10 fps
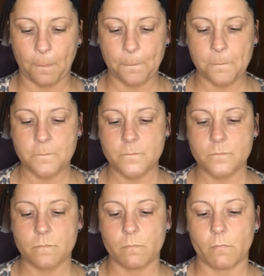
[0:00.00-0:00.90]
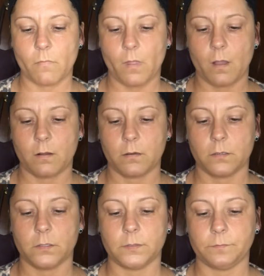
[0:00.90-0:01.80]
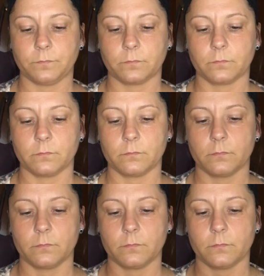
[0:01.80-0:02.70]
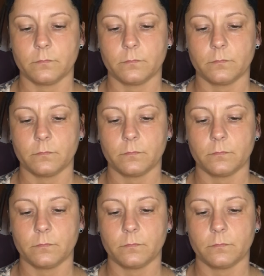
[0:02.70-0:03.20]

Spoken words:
Nobody speaks.